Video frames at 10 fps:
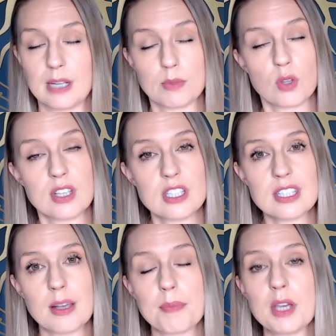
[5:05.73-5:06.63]
So this is
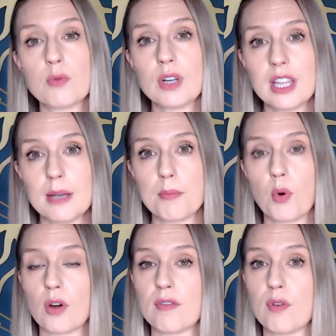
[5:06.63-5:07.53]
something really
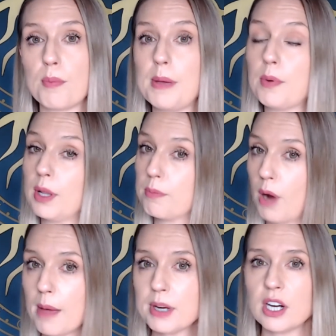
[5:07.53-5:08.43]
important for people in
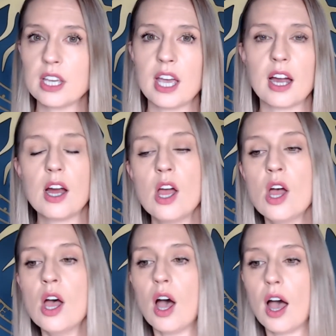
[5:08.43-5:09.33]
primary care,
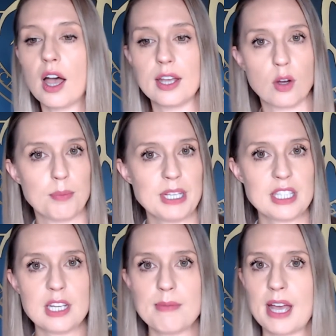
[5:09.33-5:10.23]
uh, in
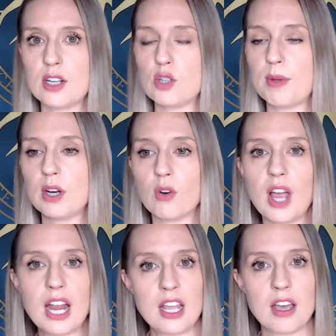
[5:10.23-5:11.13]
obesity management, or
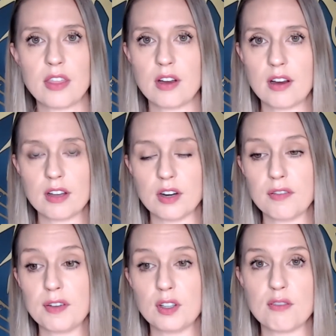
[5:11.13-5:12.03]
any other you know
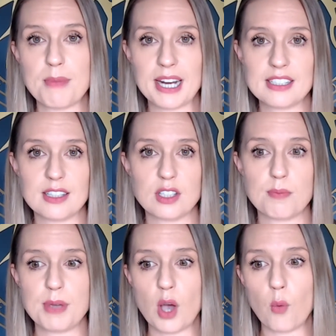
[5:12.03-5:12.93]
field of medicine to
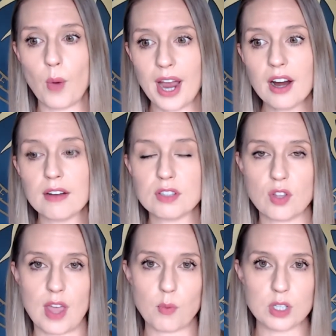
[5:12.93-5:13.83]
be aware of so
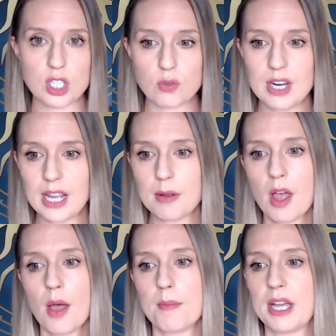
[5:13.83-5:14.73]
that we're screening
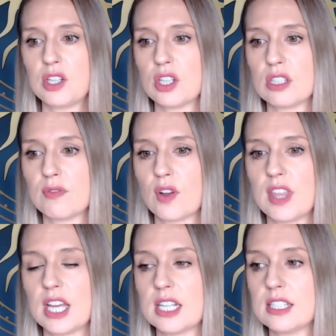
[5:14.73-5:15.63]
patients for
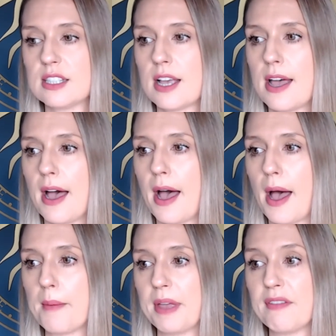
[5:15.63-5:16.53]
this,
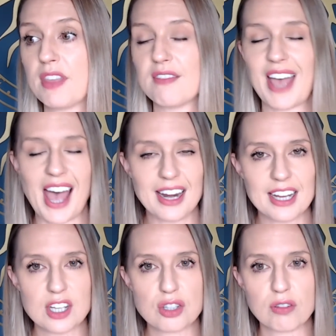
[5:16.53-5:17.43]
um, if they've had a
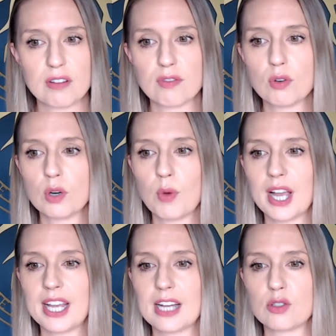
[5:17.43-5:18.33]
history of Roux-en-Y
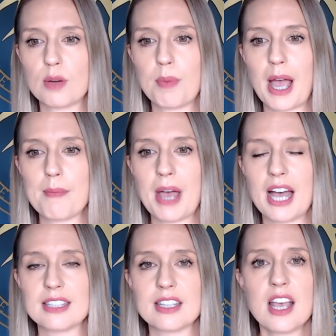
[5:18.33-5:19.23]
gastric
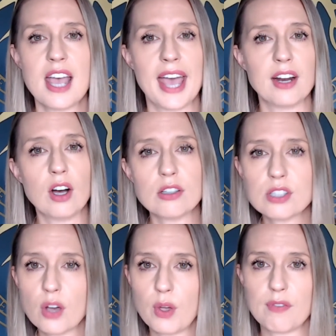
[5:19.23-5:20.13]
bypass, and
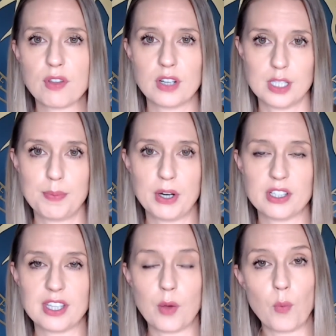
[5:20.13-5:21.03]
also if they're
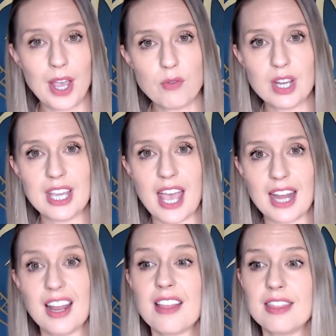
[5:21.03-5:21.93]
experiencing weight regain,
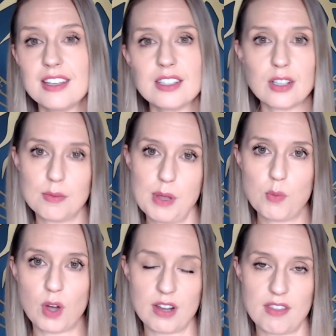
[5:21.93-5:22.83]
this could be
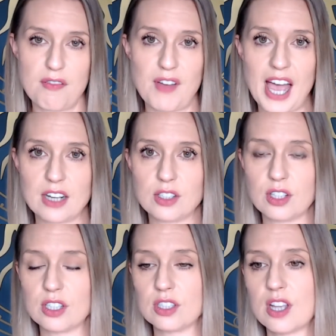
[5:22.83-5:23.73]
one of the
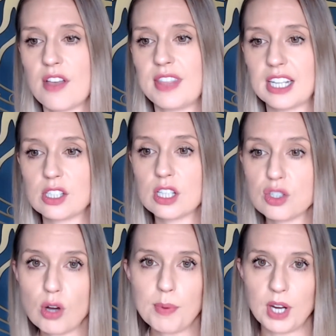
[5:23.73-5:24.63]
factors that's
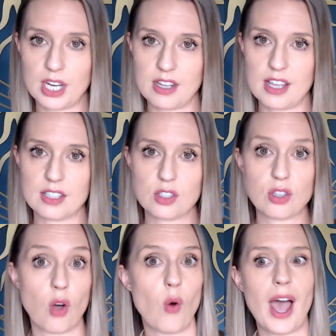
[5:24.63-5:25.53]
contributing to this.
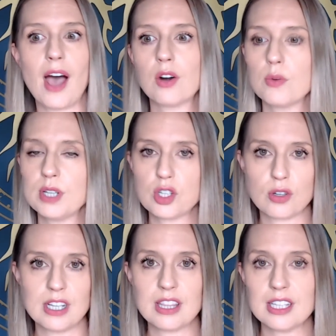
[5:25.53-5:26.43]
So how do we
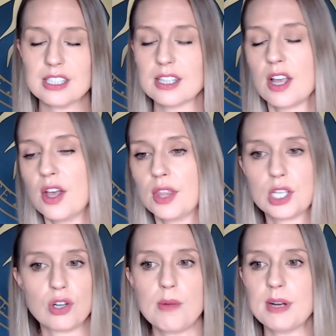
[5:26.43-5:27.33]
treat this? The
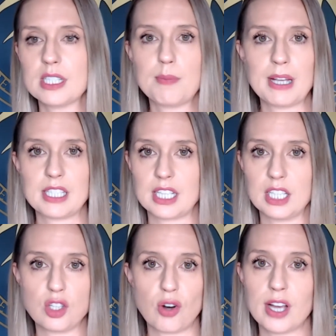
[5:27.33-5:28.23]
treatment is basically
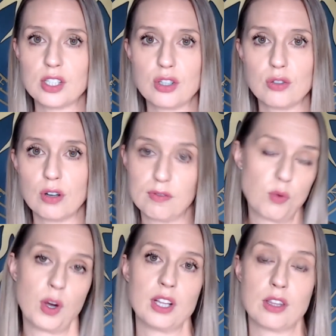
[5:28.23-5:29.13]
trying to
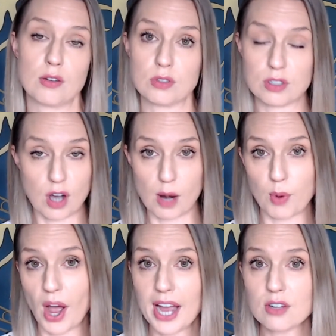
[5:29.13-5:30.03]
avoid those
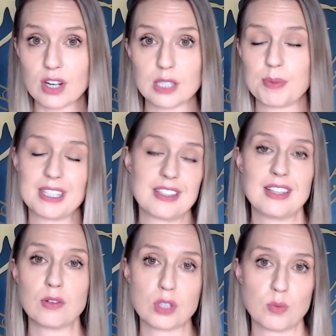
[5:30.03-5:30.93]
carbohydrates because
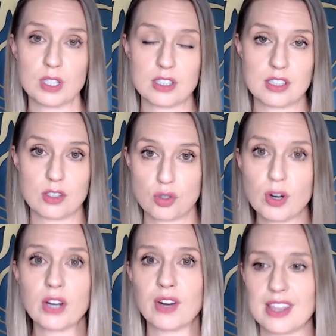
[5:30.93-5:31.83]
those are what's
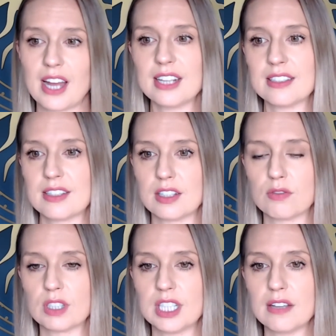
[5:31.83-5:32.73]
triggering that insulin relief.